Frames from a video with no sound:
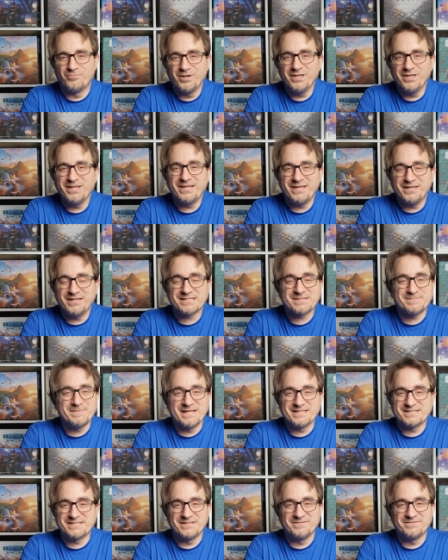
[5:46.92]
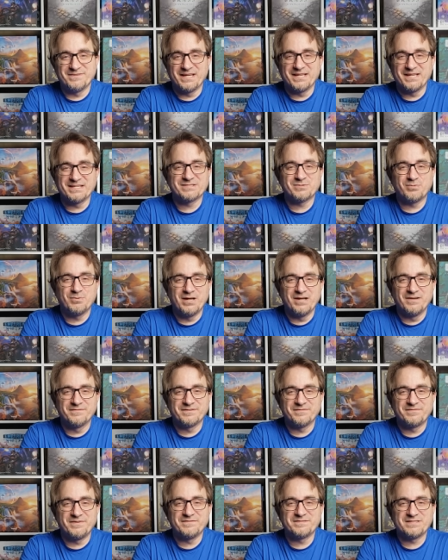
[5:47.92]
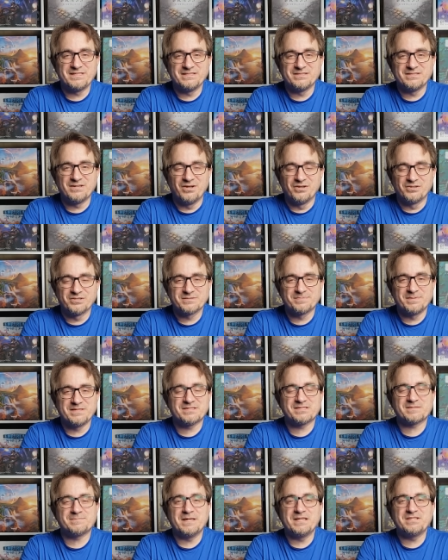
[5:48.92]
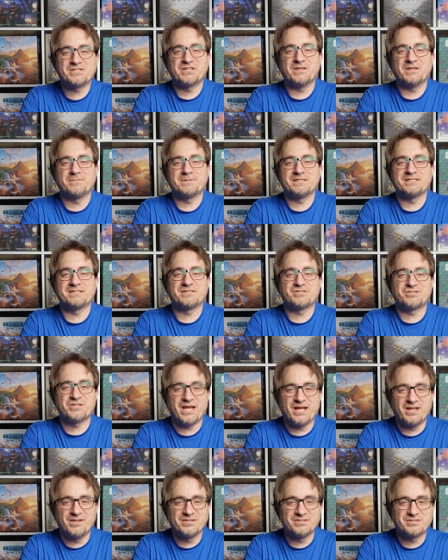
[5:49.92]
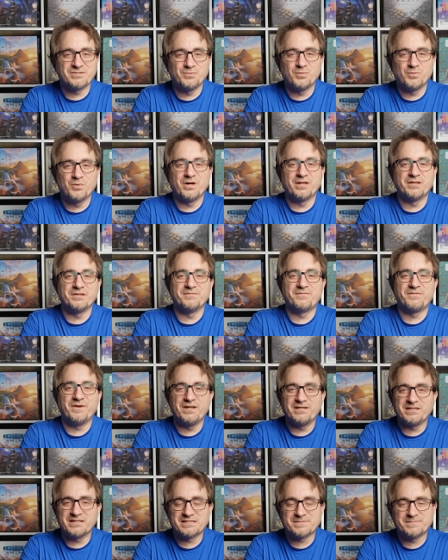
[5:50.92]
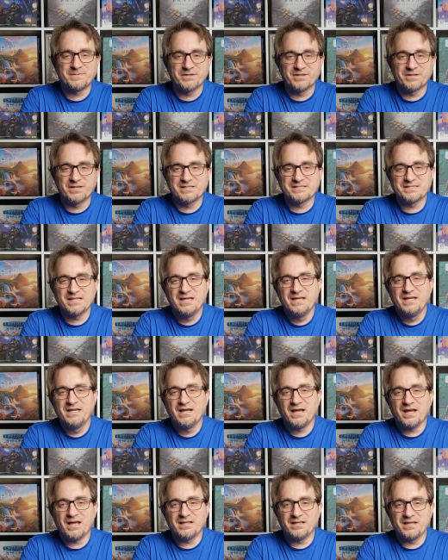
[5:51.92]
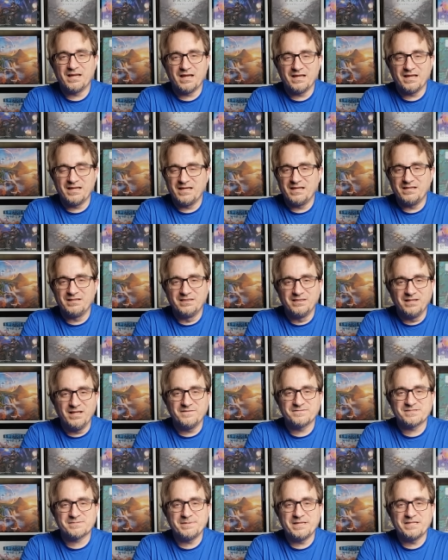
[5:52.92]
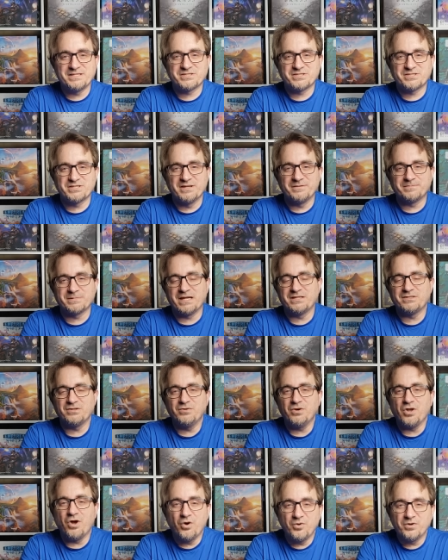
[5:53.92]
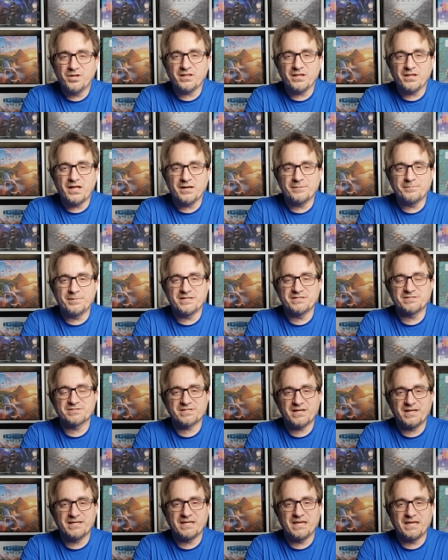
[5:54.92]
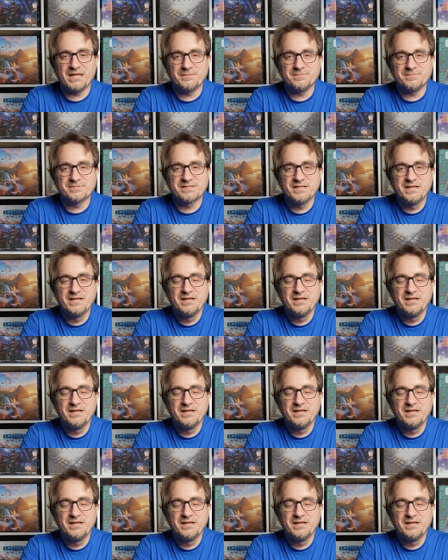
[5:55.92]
really inexpensive, like 12 to $15. But Spaceship is a challenging one and fun experience. I, I love Spaceship. I don't own a lot of Button Shy games,